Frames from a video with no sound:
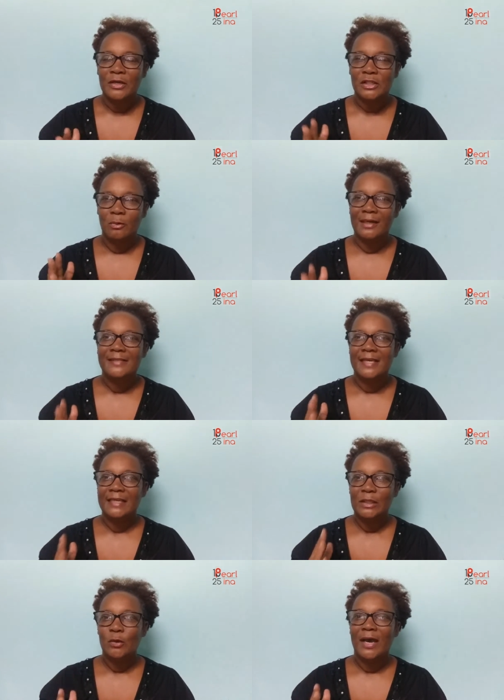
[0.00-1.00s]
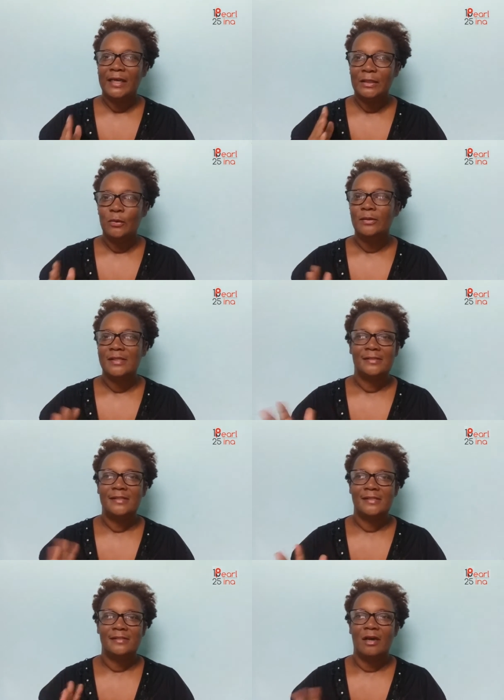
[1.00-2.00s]
So when they say no, I know this is,
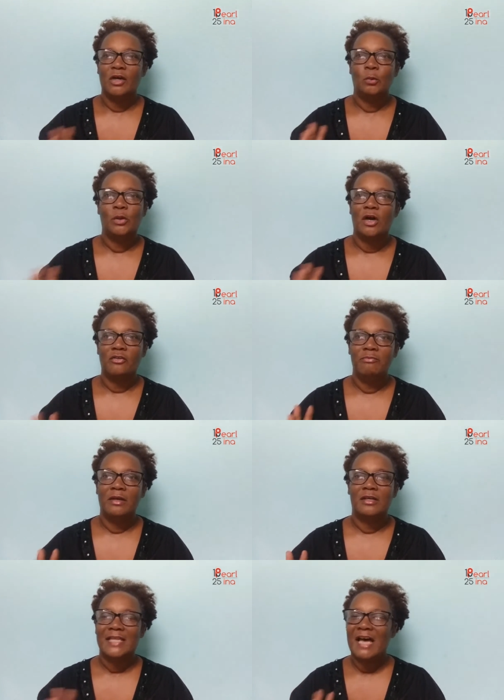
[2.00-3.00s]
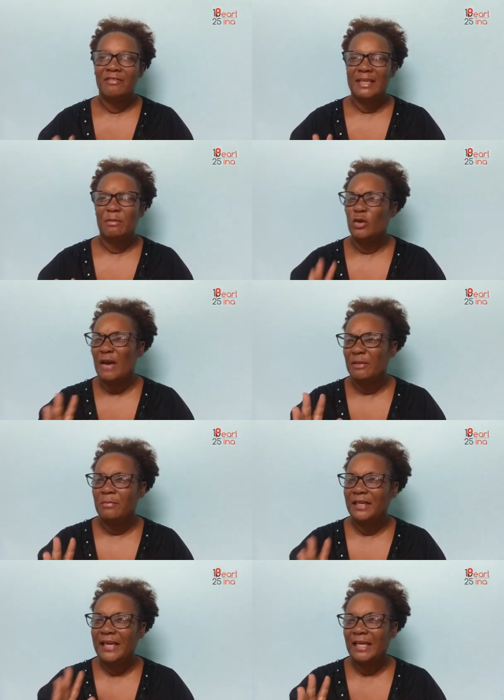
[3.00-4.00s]
this is not going to work out for me, because half the time I don't have the
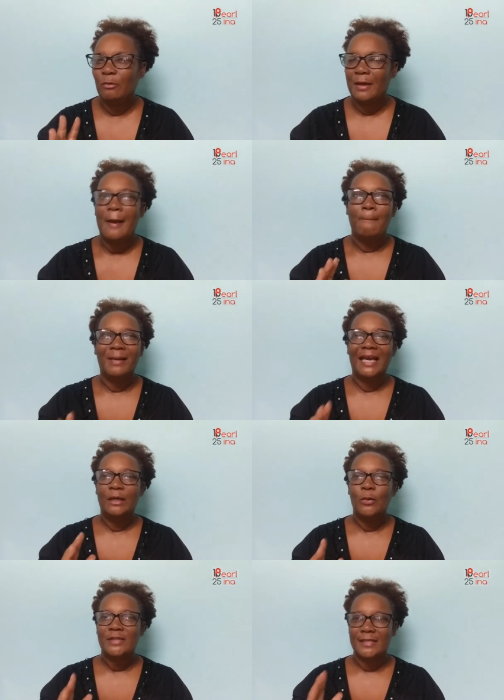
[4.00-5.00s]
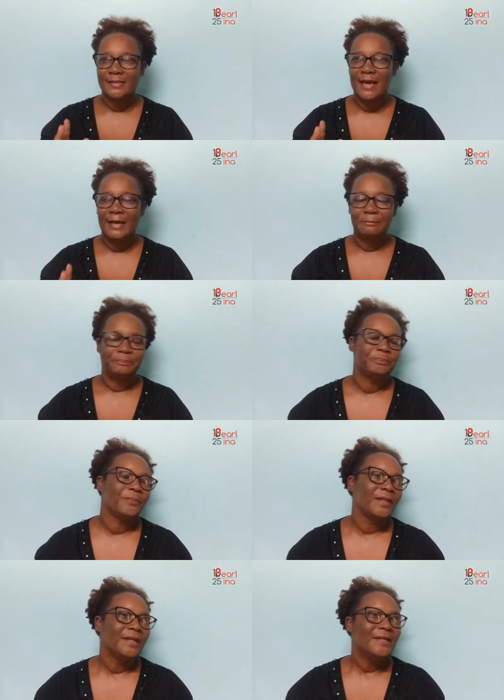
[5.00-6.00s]
money anyway, but I know it's a scam.
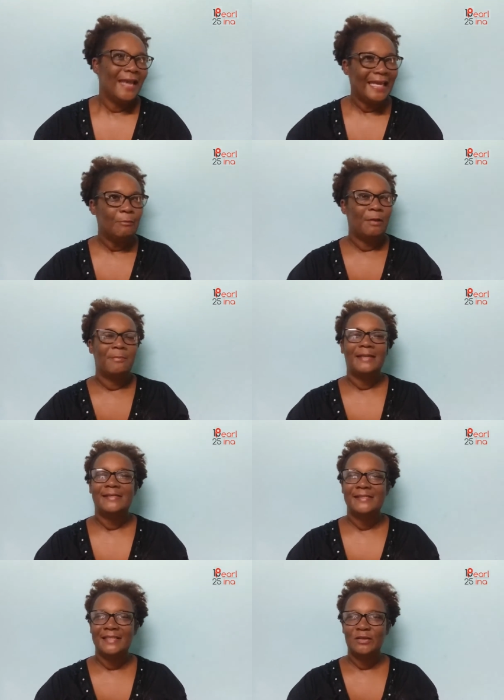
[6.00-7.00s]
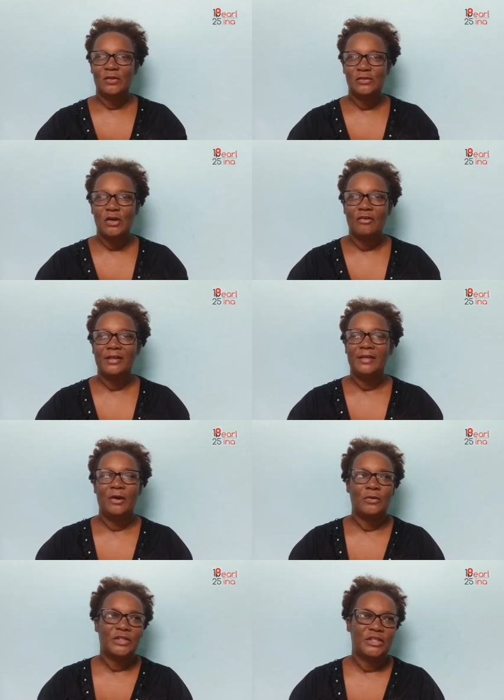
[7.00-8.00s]
Anyway, my sister-in-law's story
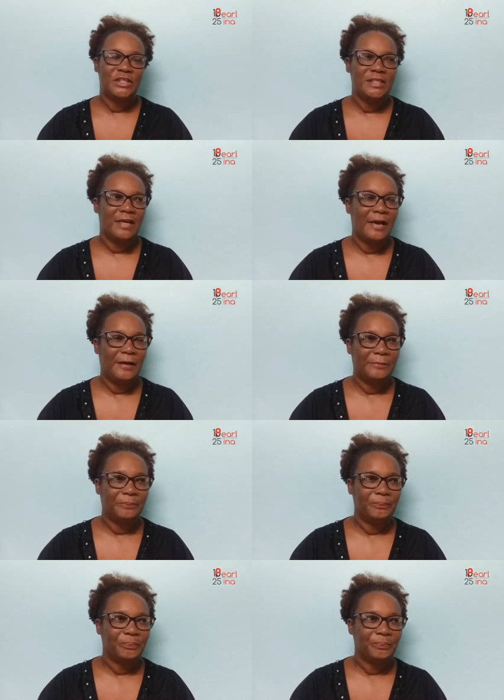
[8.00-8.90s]
now, she, um,